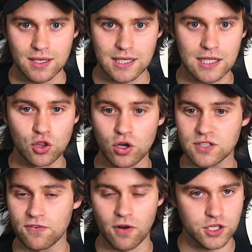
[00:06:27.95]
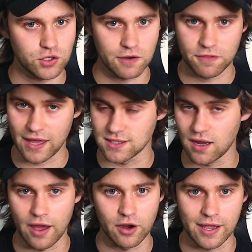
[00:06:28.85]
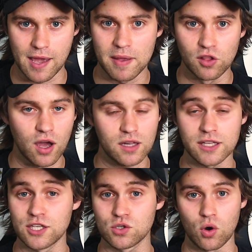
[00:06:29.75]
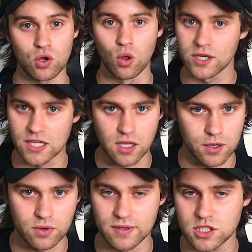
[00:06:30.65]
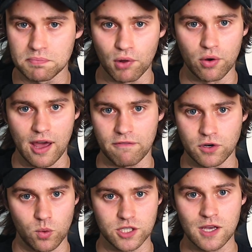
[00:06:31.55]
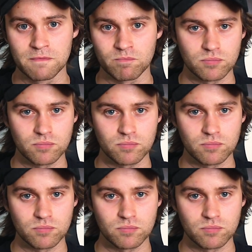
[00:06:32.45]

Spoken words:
He looked frustrated for that entire game, and luckily he scored a goal, because I thought he would have exploded afterwards.